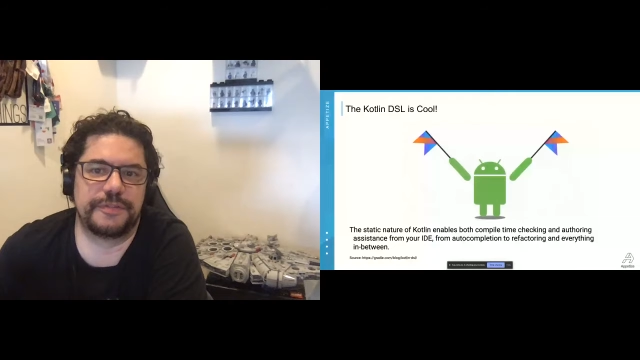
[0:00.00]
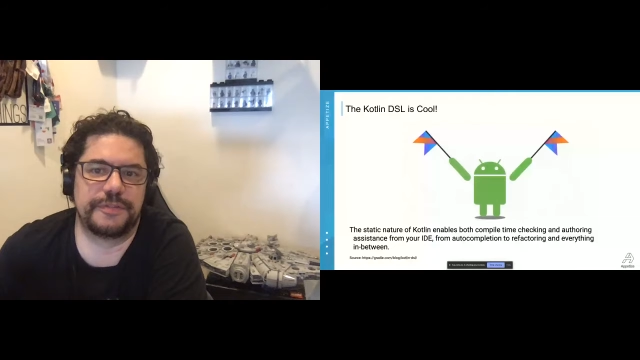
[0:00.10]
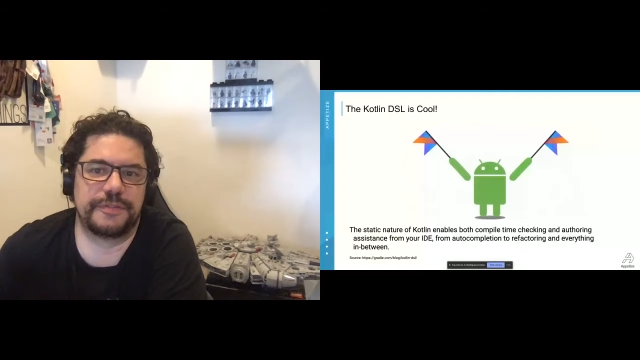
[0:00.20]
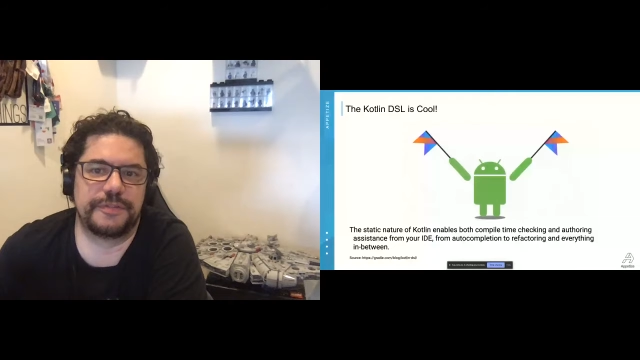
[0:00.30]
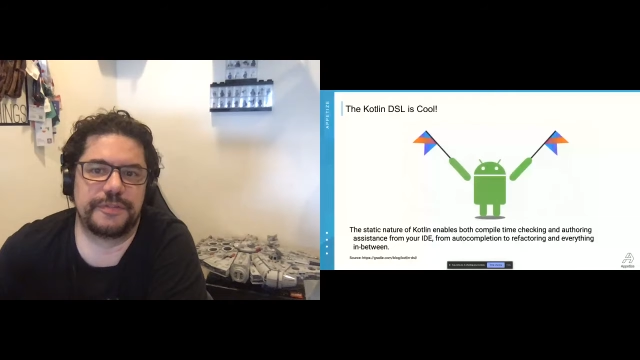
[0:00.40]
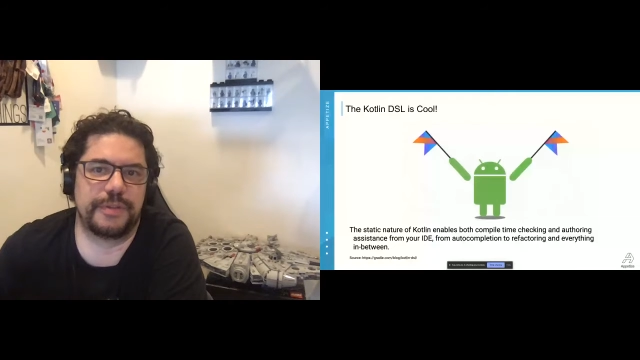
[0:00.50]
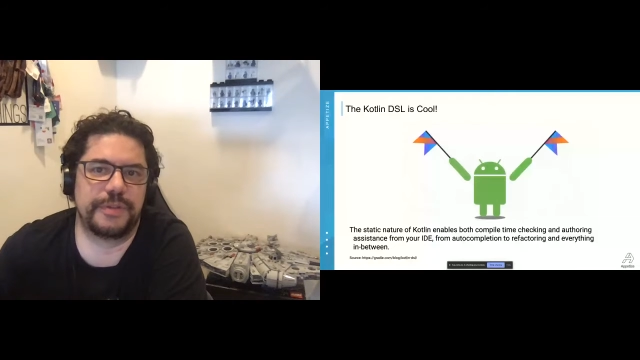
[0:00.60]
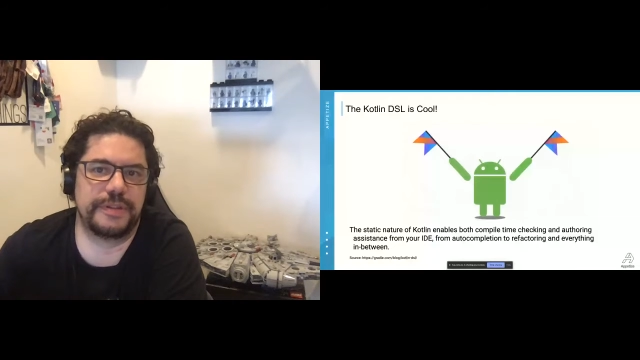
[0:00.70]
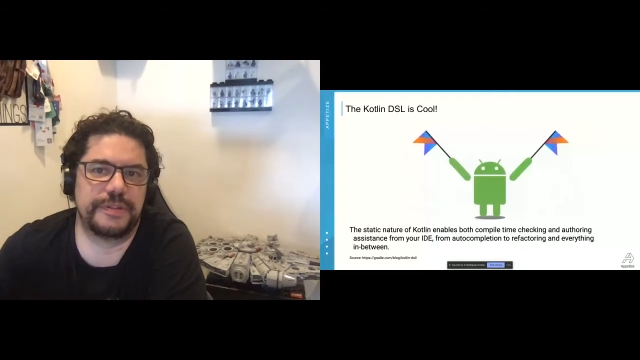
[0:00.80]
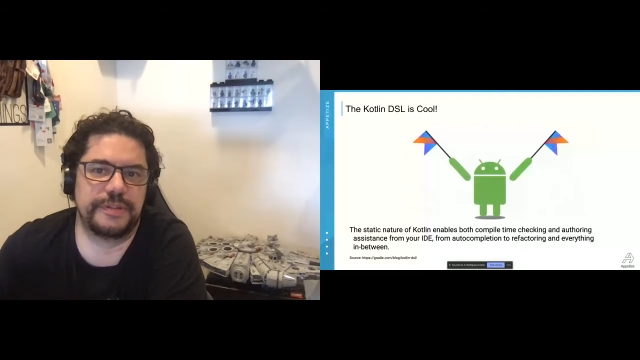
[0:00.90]
how
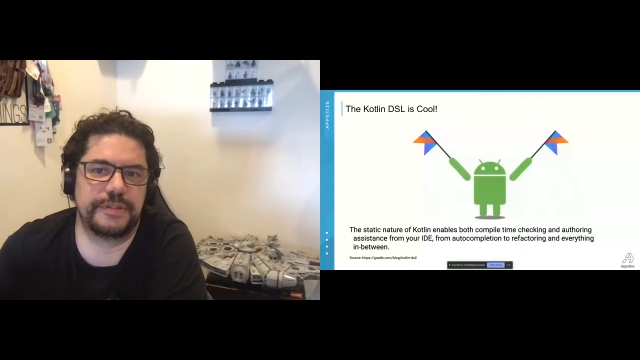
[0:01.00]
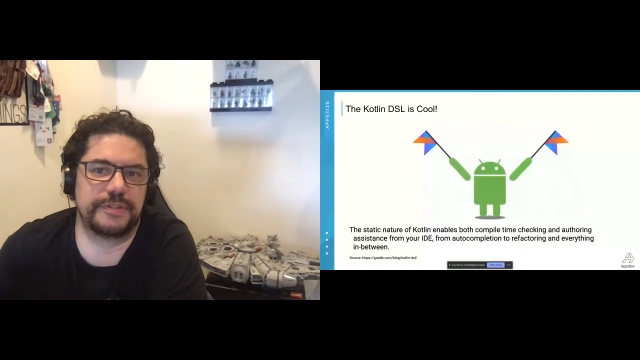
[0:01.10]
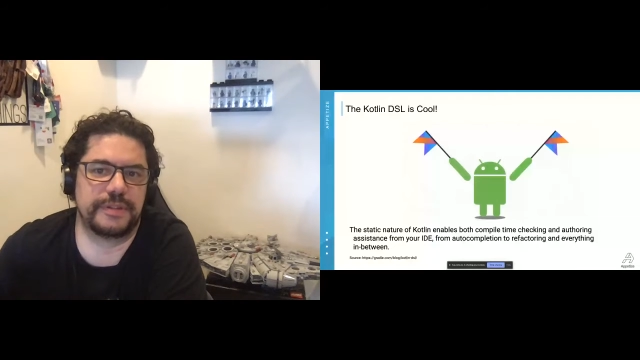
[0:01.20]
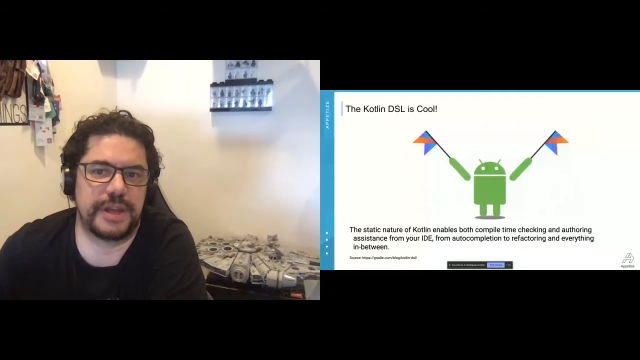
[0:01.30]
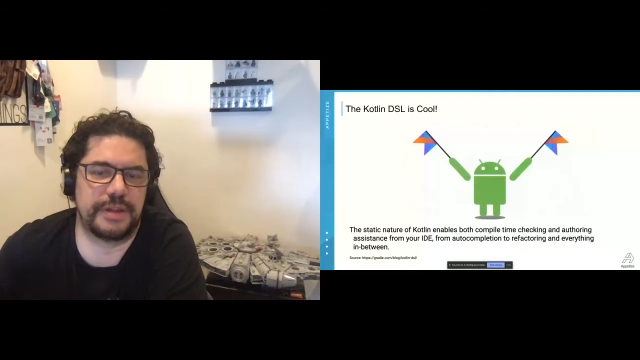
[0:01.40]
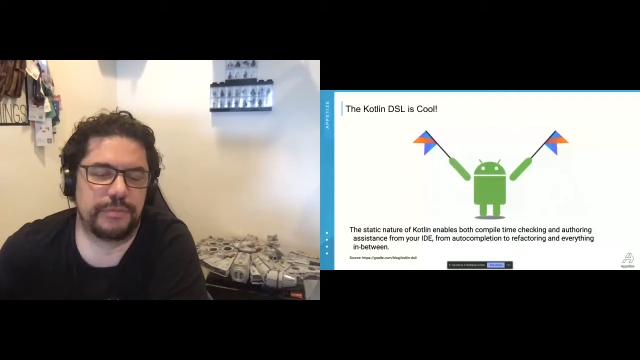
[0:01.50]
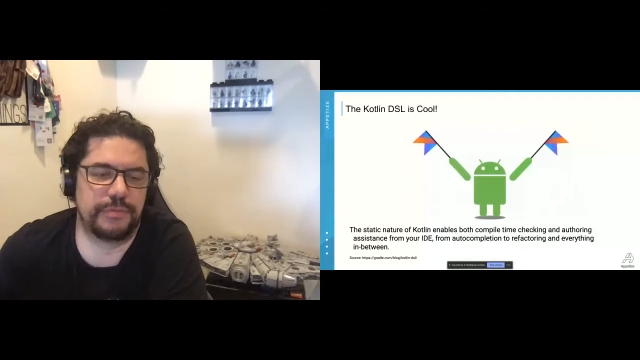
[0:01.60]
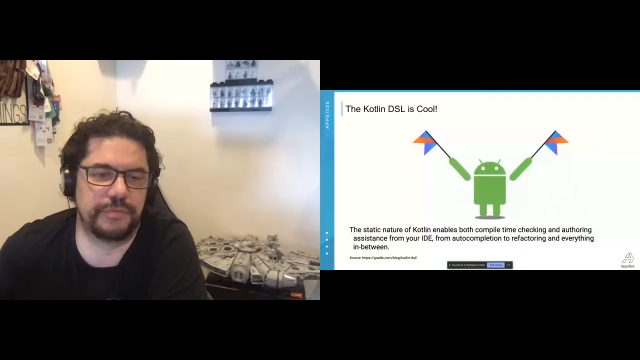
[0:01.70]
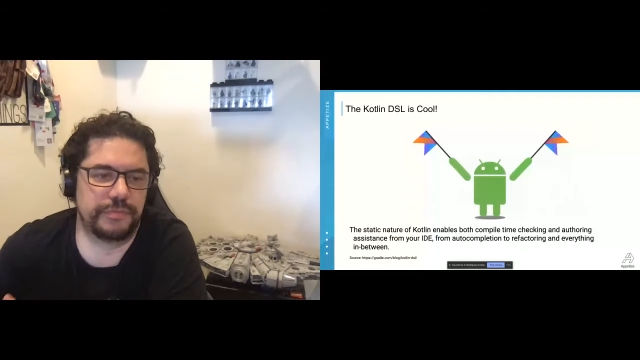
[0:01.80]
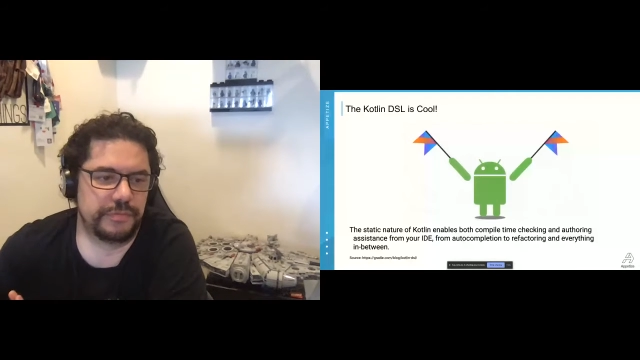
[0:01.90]
this is
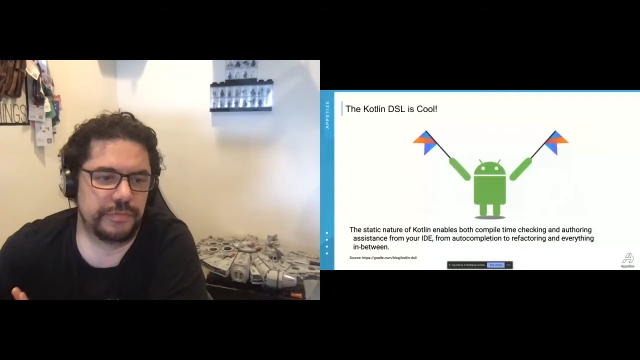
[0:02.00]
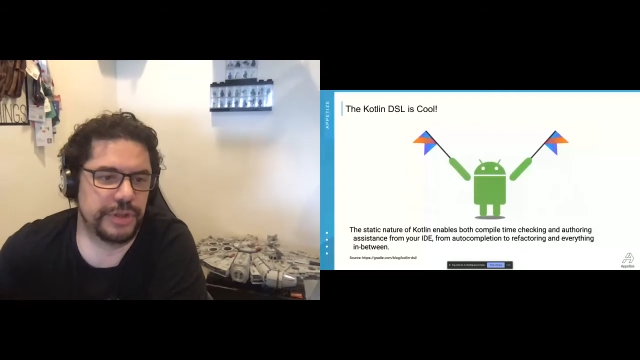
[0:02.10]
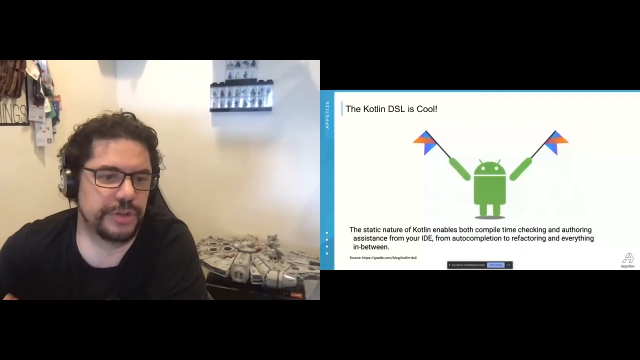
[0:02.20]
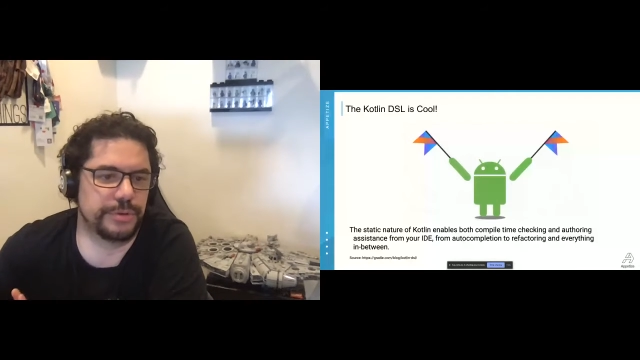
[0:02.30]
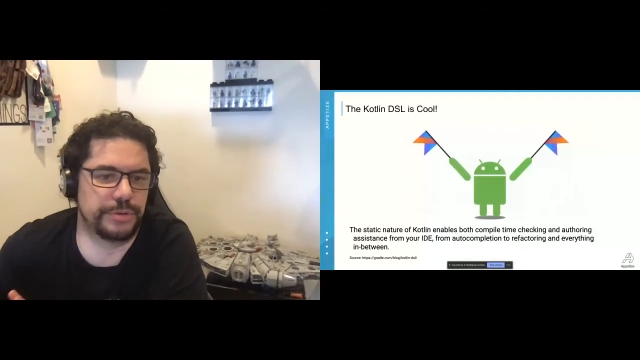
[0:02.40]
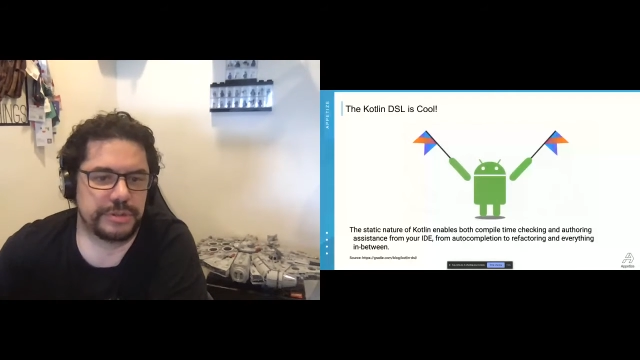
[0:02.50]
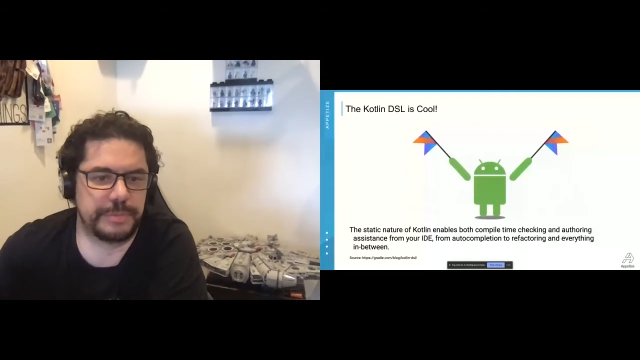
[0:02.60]
really cool,